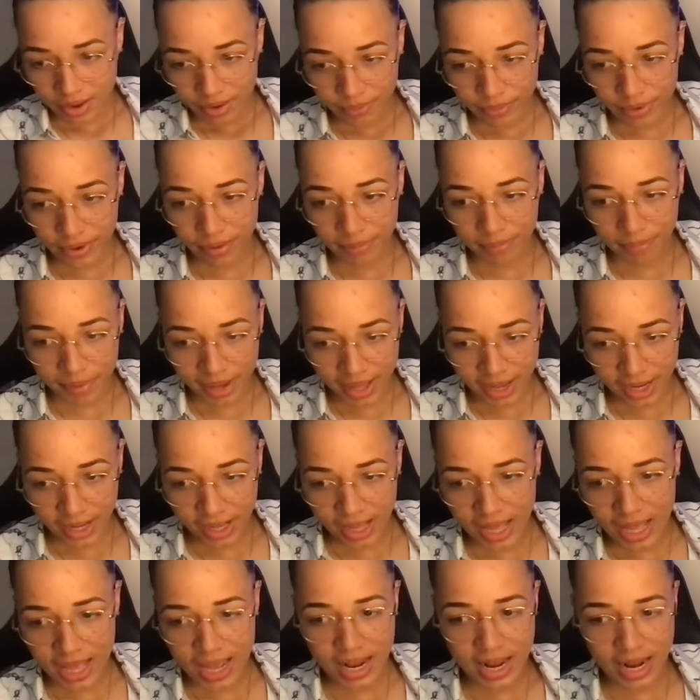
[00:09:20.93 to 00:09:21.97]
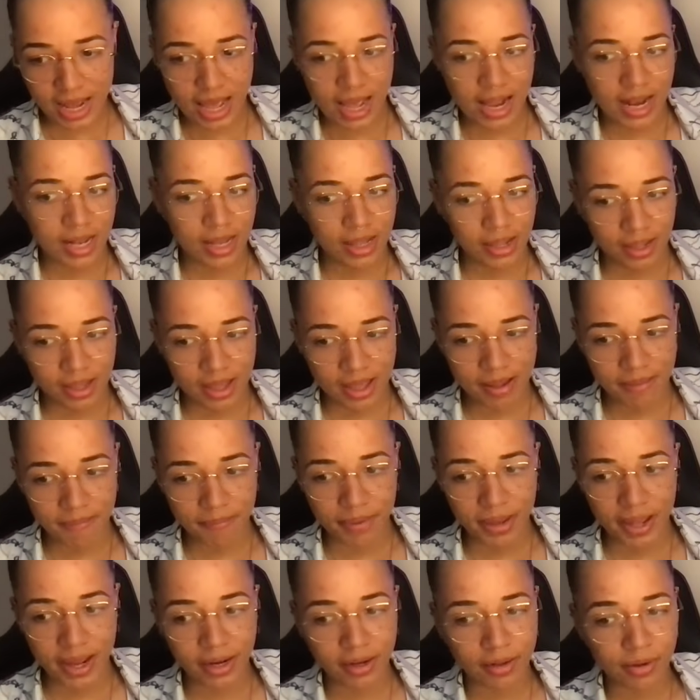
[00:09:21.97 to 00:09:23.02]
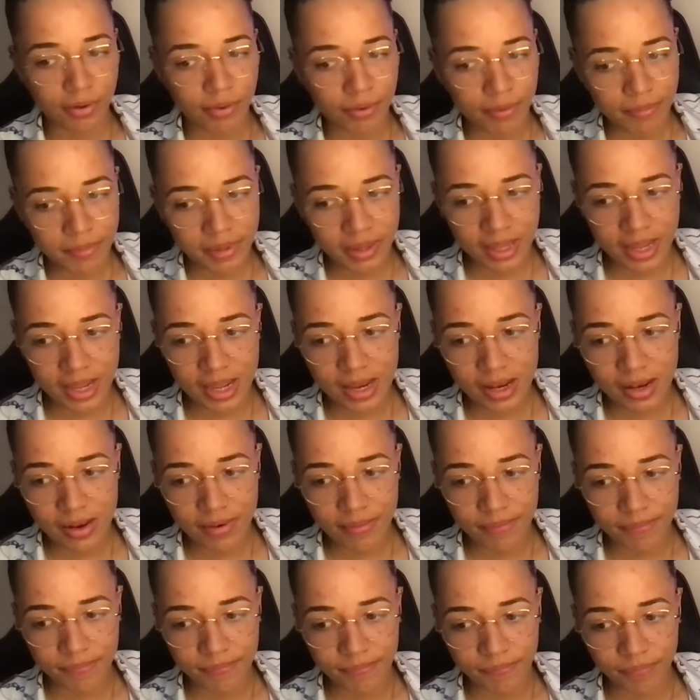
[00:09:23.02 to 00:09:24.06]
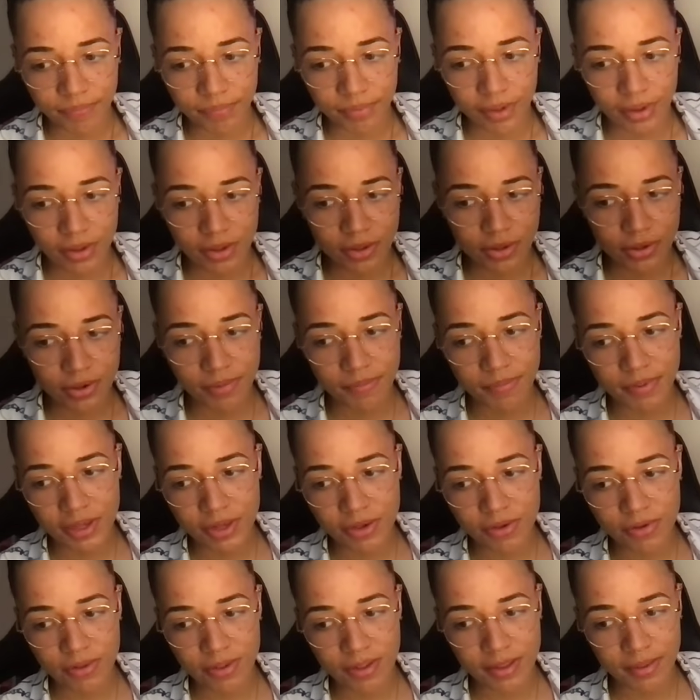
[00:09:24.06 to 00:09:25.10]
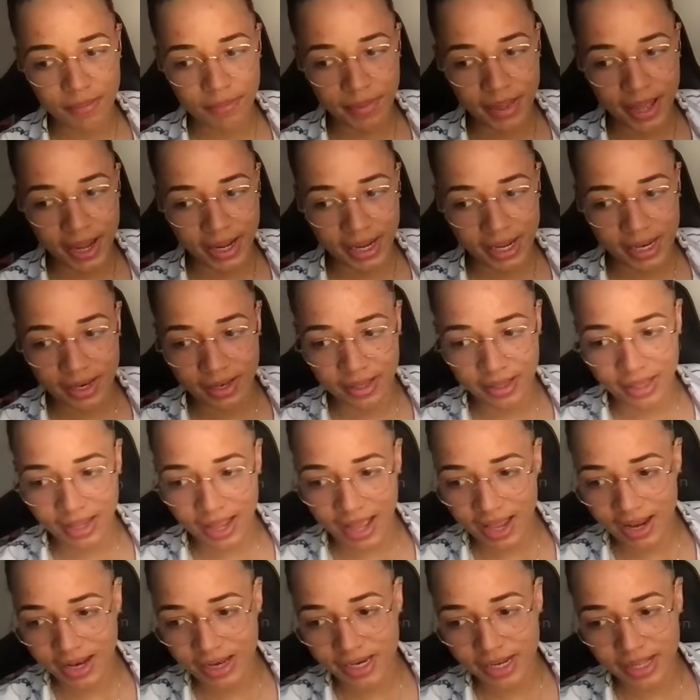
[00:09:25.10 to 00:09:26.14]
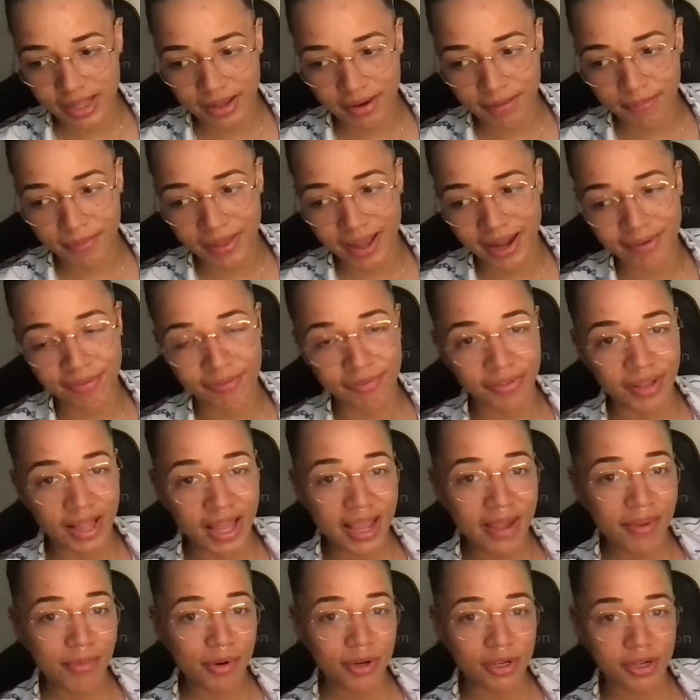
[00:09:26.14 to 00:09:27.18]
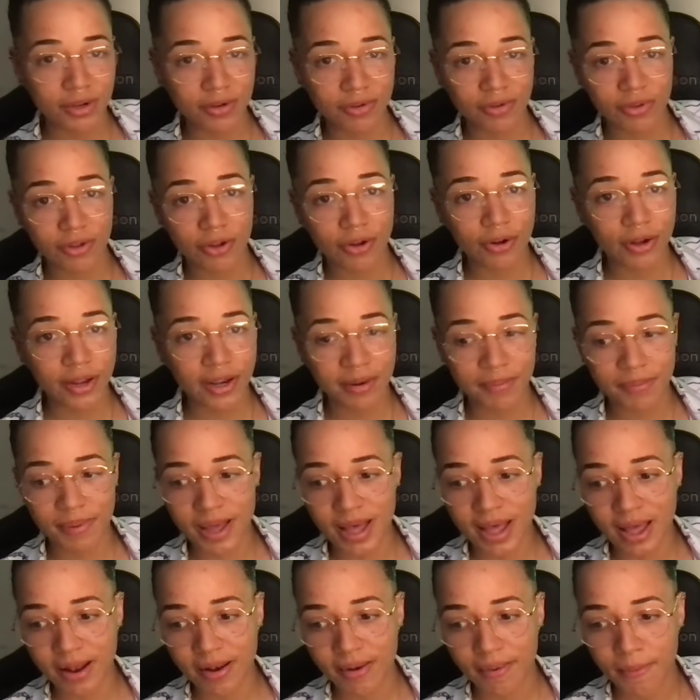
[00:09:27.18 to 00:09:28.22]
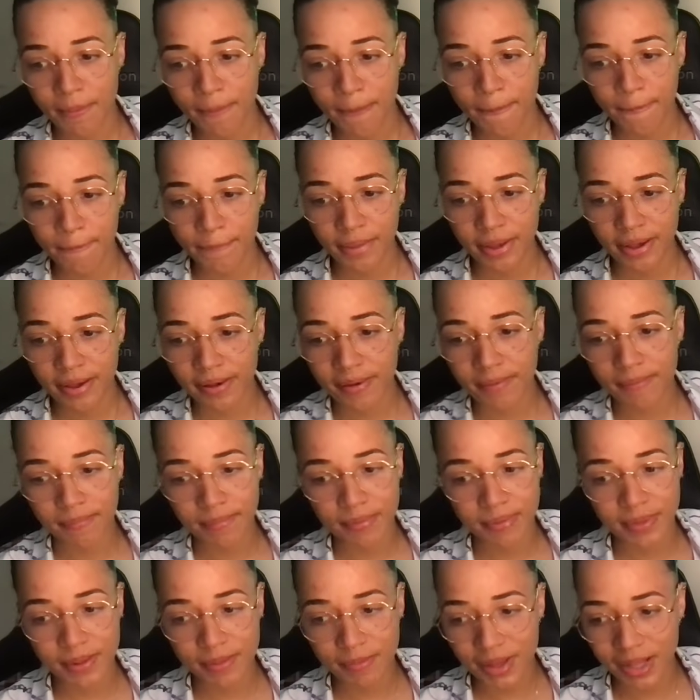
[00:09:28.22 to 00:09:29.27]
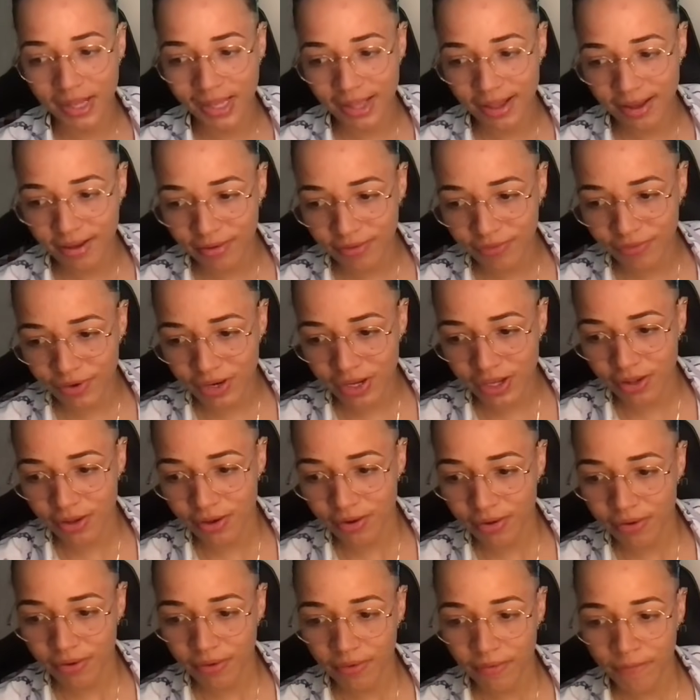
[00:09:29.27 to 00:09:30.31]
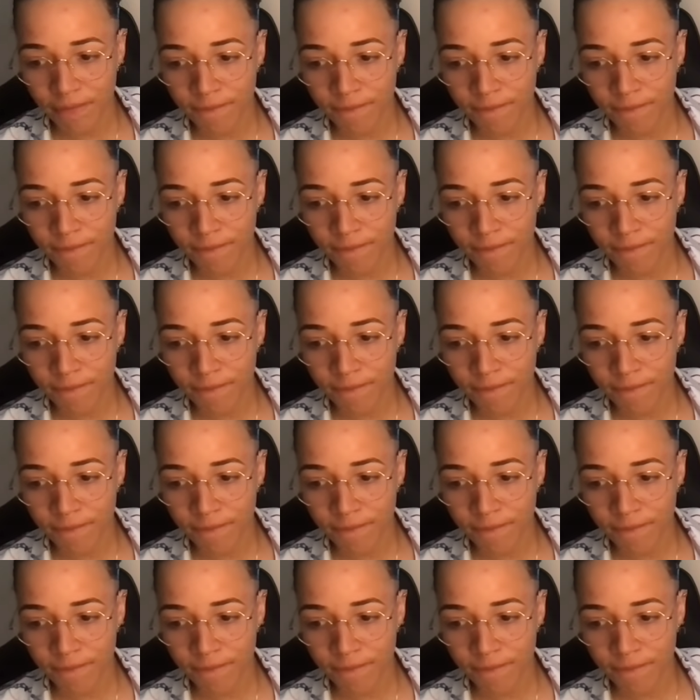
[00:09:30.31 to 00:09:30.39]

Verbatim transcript: we got black kyanite, okay, black tourmaline. You can be using the black, the angelic black flame, which I was talking about um, in my last video.